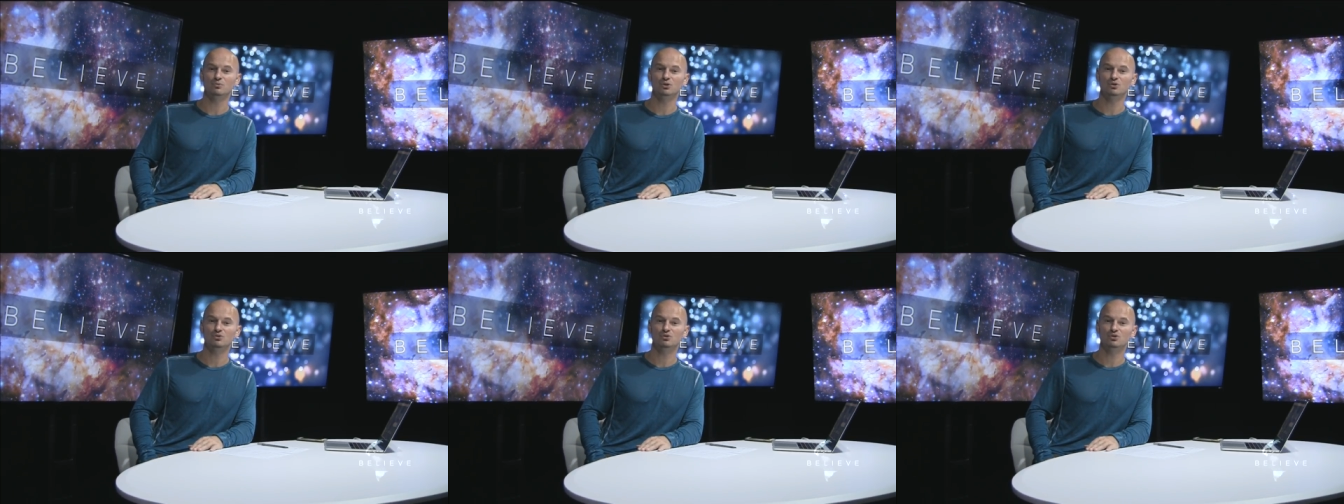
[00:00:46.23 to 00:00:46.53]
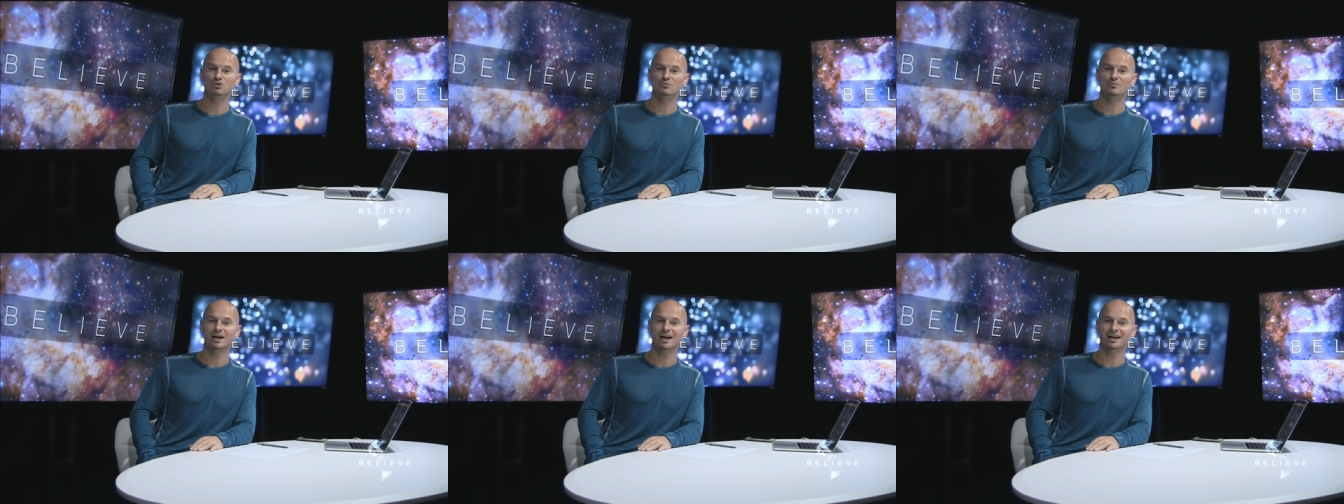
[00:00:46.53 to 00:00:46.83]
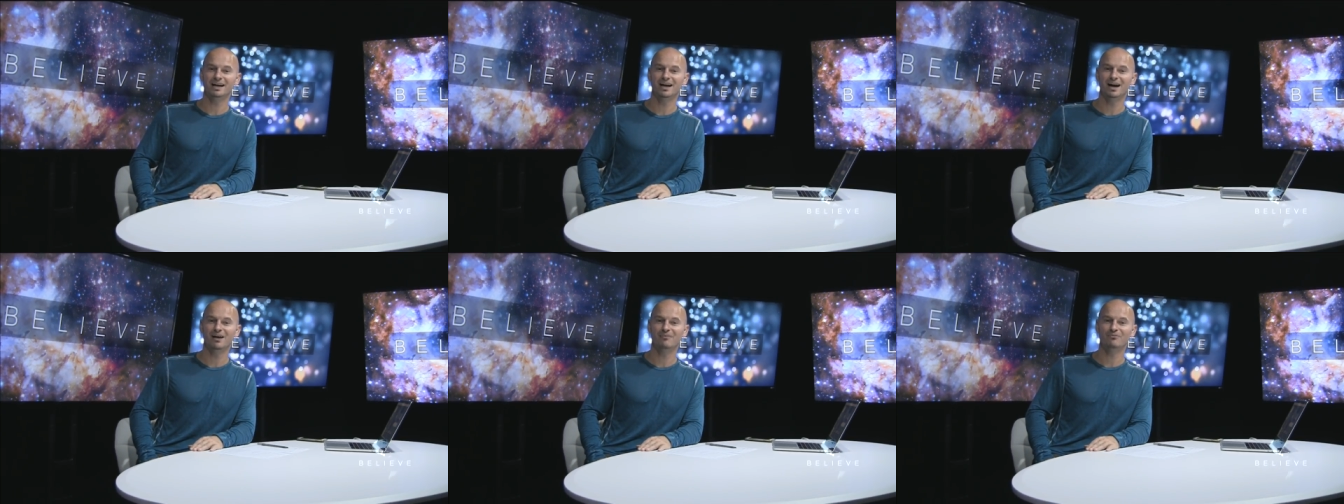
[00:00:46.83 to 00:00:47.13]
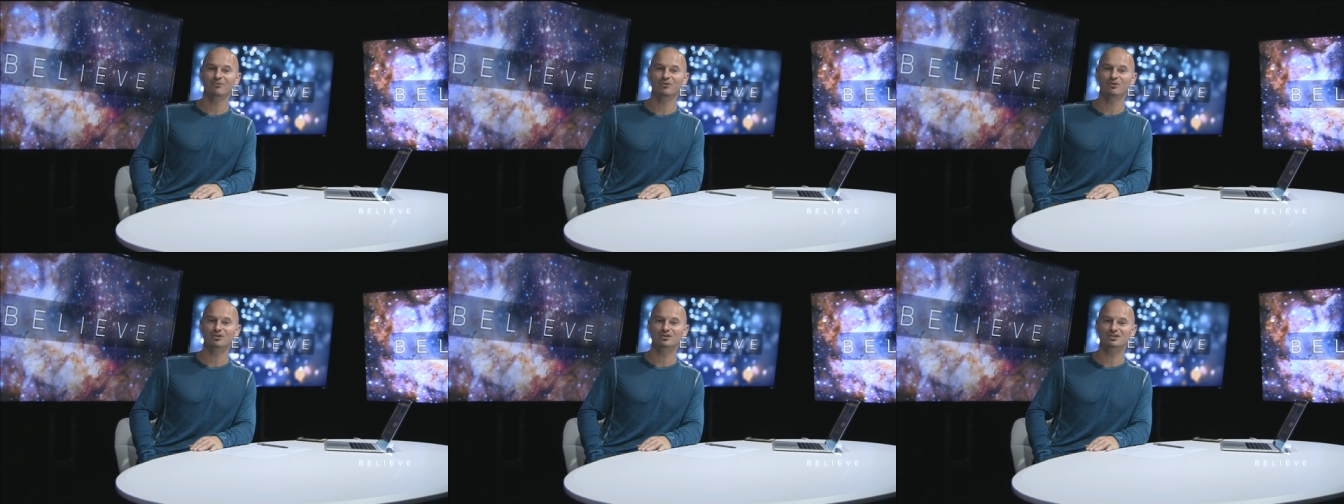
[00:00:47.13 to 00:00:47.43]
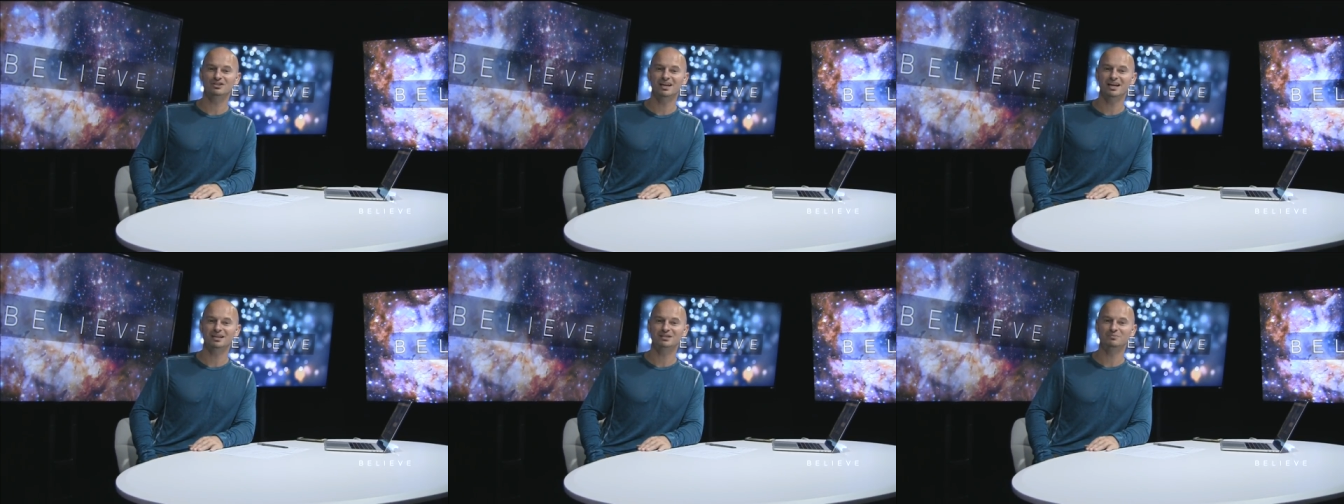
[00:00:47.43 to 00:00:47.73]
youtube.com forward
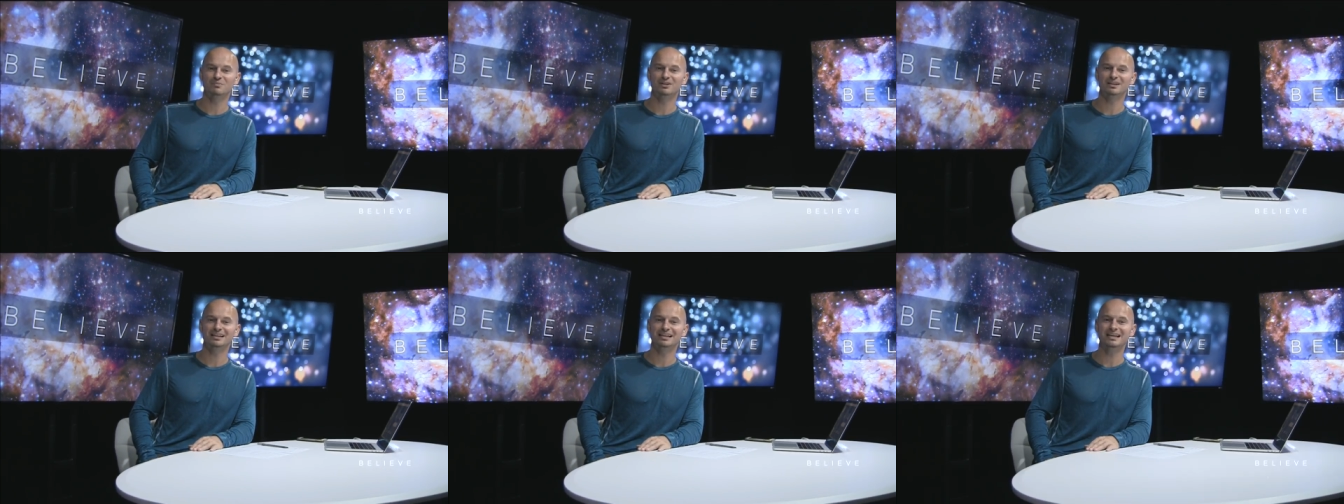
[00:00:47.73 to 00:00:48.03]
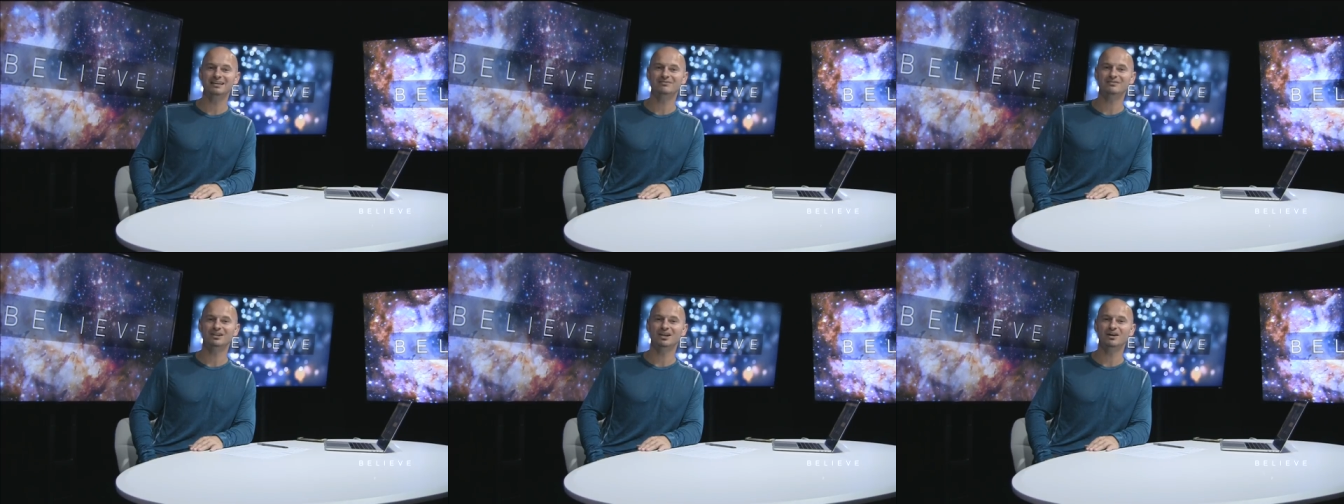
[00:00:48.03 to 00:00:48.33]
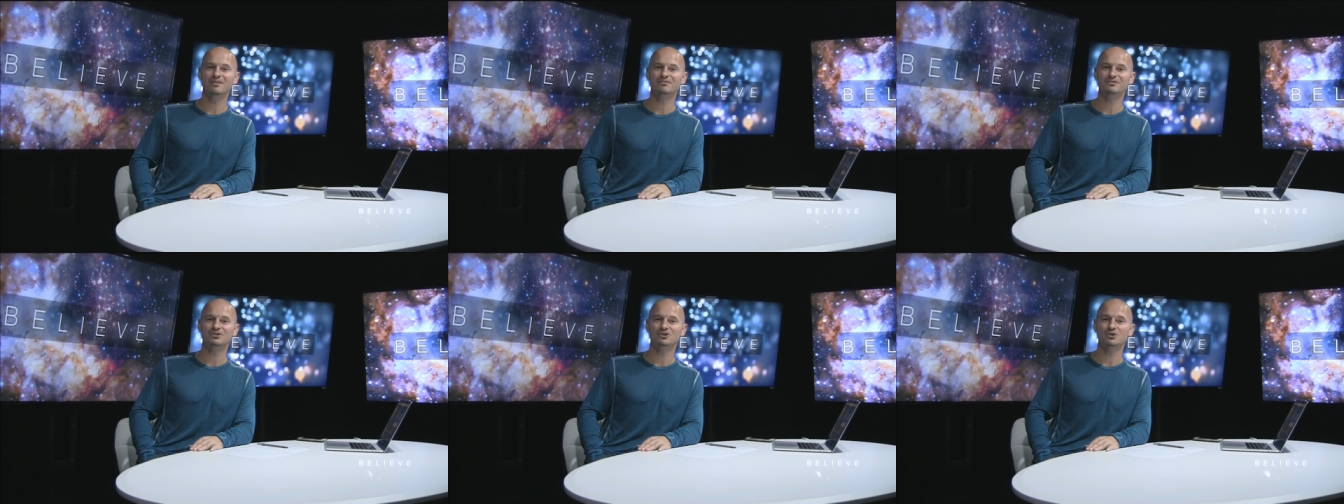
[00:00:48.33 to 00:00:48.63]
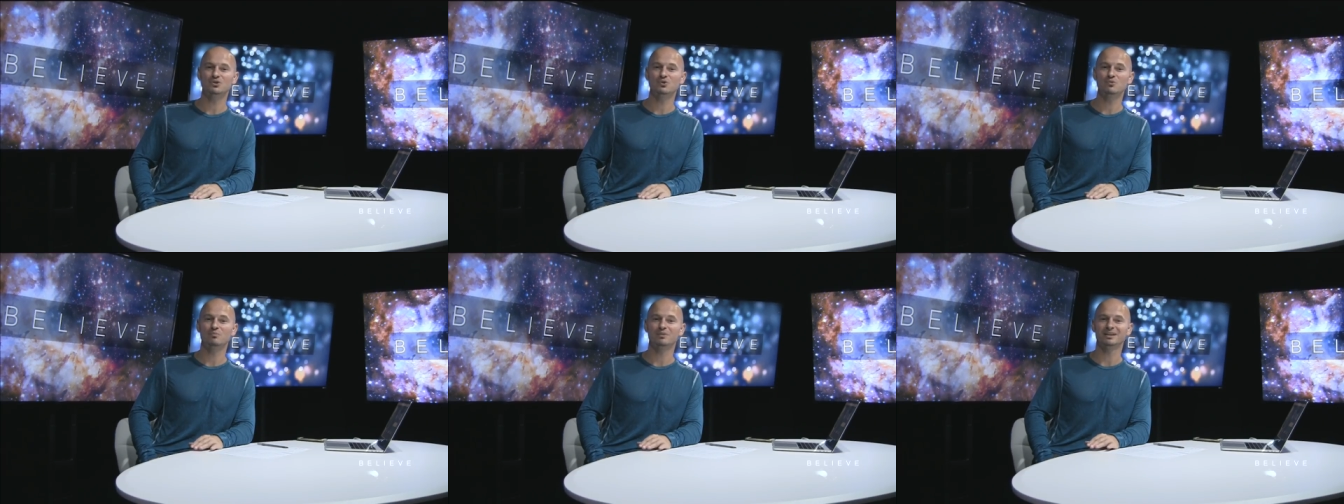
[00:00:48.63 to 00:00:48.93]
slash believe loves you,